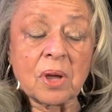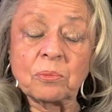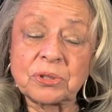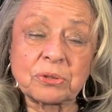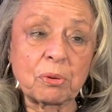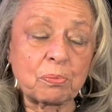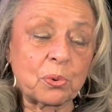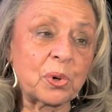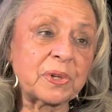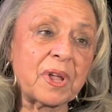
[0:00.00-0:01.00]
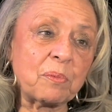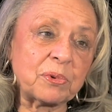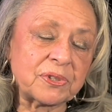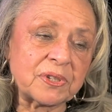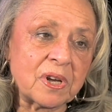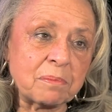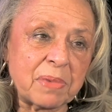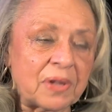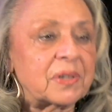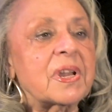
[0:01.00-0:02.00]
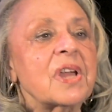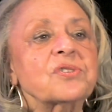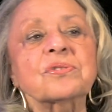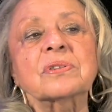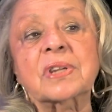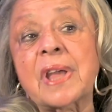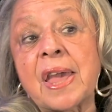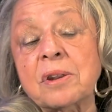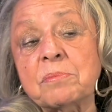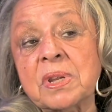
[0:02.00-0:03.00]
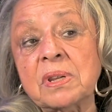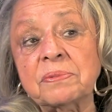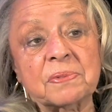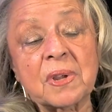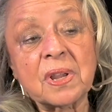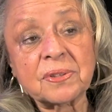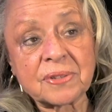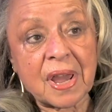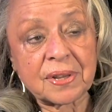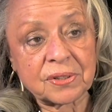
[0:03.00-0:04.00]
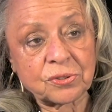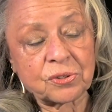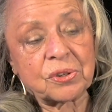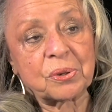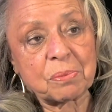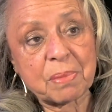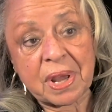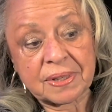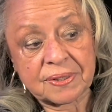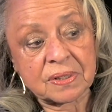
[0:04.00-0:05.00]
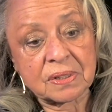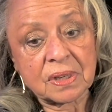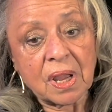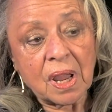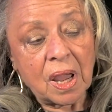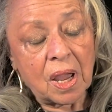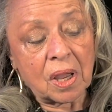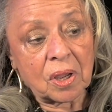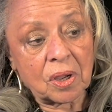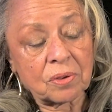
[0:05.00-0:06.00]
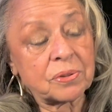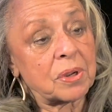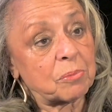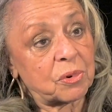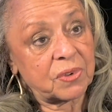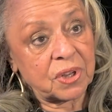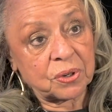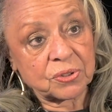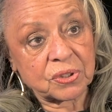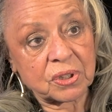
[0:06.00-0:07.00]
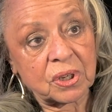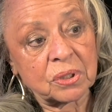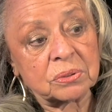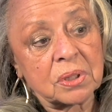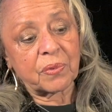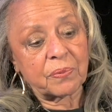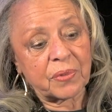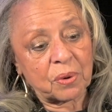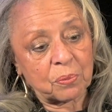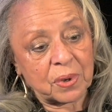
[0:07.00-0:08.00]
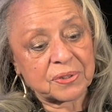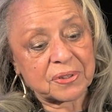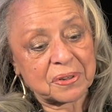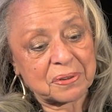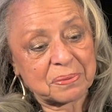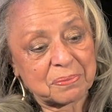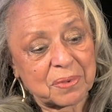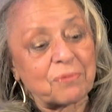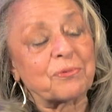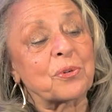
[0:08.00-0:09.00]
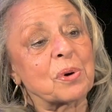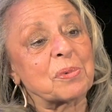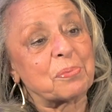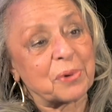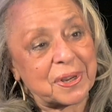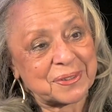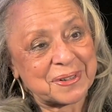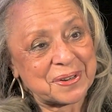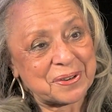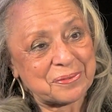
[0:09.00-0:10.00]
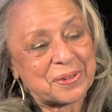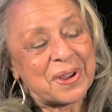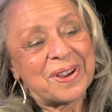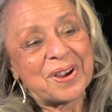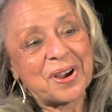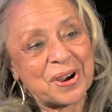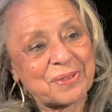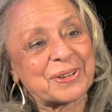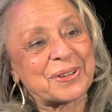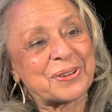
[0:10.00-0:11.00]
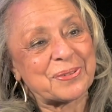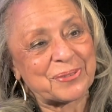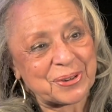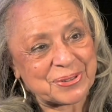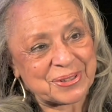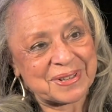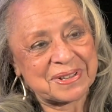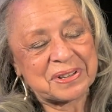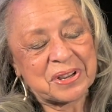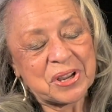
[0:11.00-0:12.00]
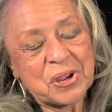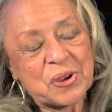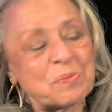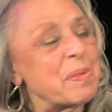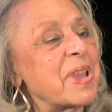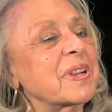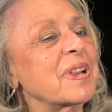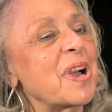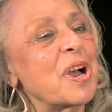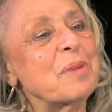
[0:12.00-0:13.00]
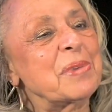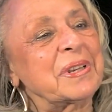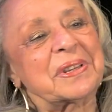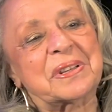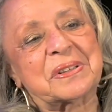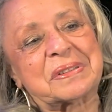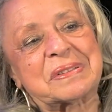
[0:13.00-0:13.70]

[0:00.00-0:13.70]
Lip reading: was a report that was done by the National Academy of Science, Engineering, and Medicine a number of years ago. There was a former president of Harvard University who made a comment in